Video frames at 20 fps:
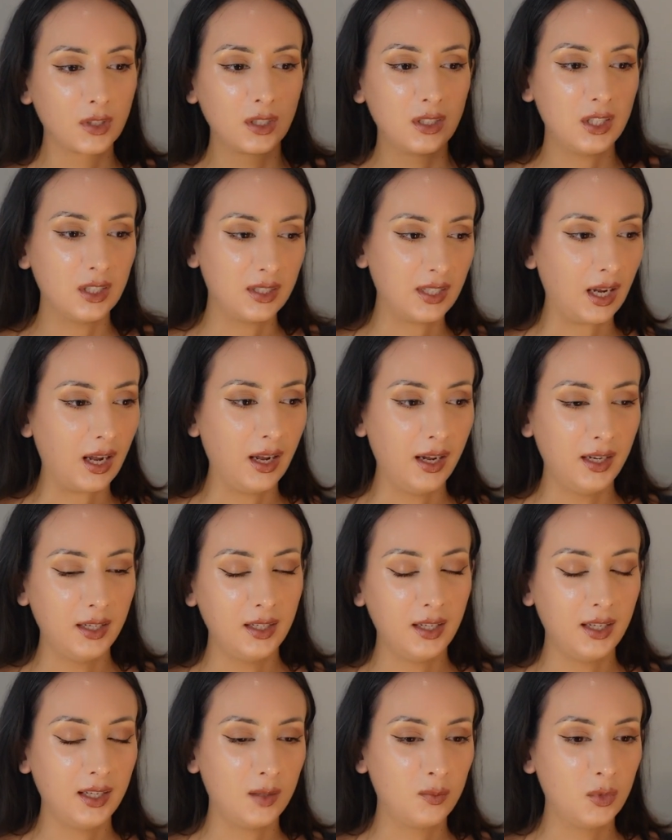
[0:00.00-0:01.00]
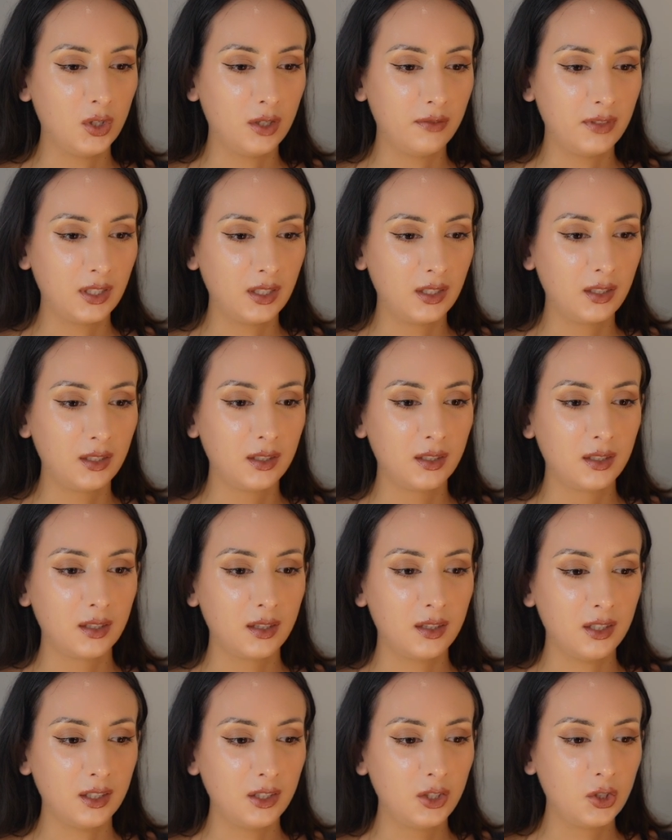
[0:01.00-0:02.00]
design and I'm loving
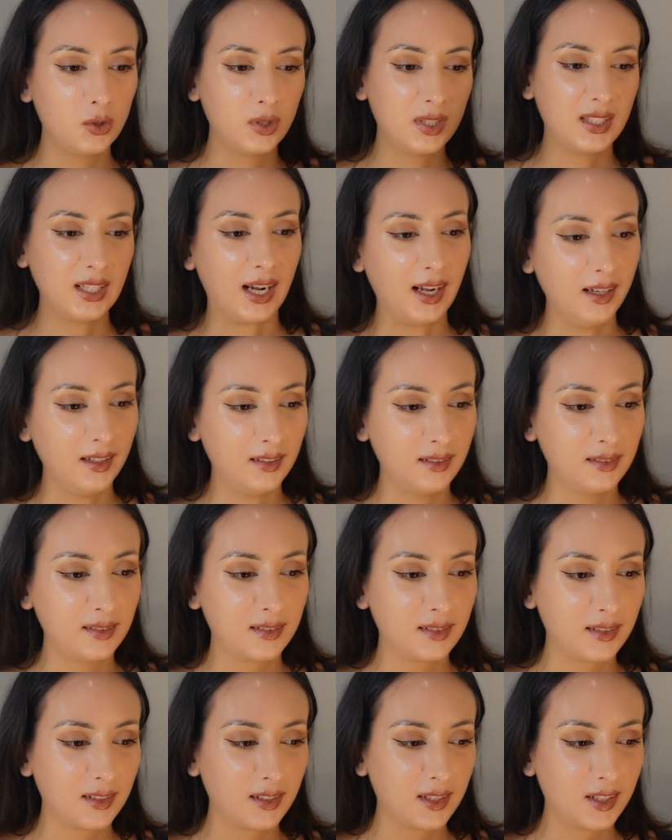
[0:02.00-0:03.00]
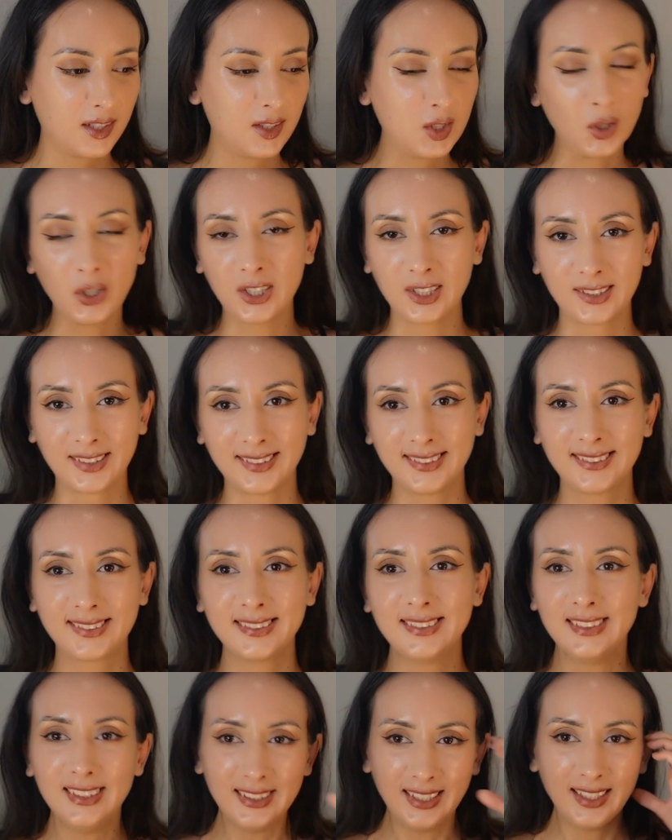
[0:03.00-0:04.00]
their new style. So good.
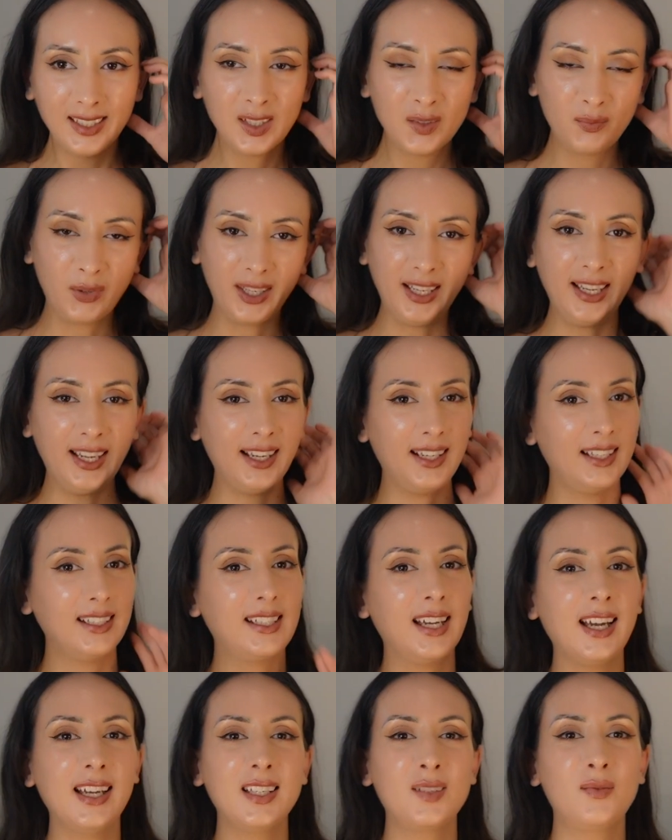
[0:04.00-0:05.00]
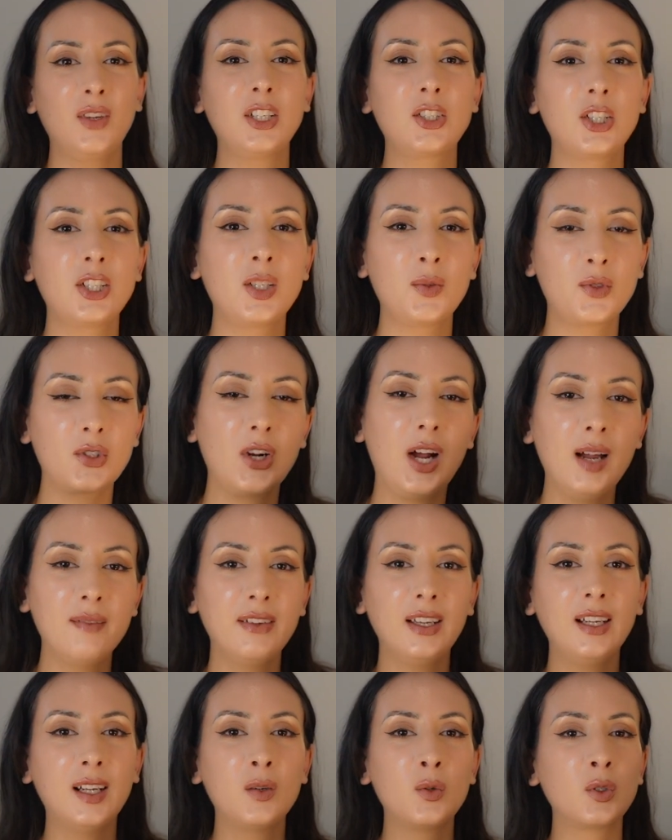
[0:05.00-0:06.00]
But yeah, guys, make sure to subscribe
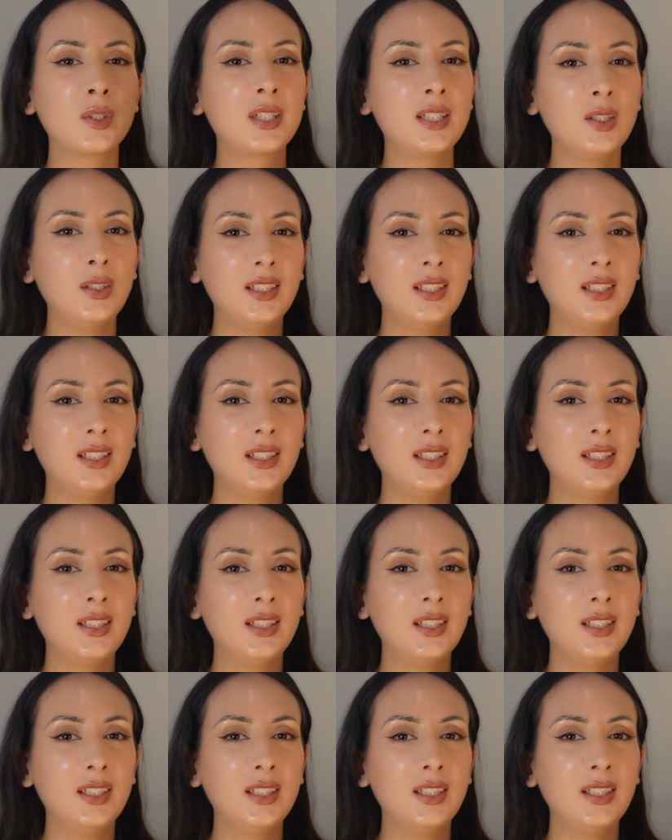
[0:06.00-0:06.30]
and I will see